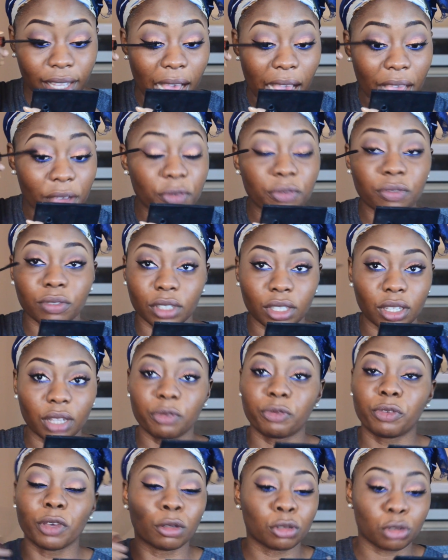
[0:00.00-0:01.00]
I
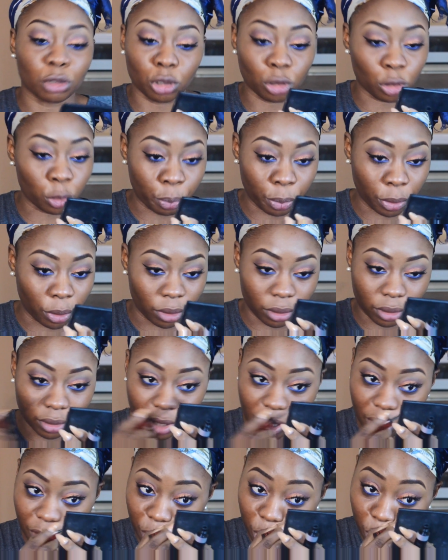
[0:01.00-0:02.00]
failed to stupor.
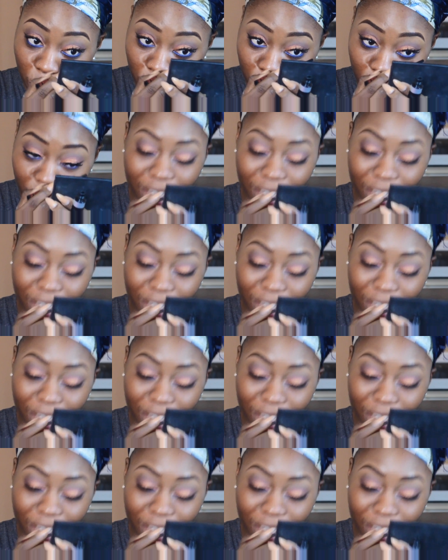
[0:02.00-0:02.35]
When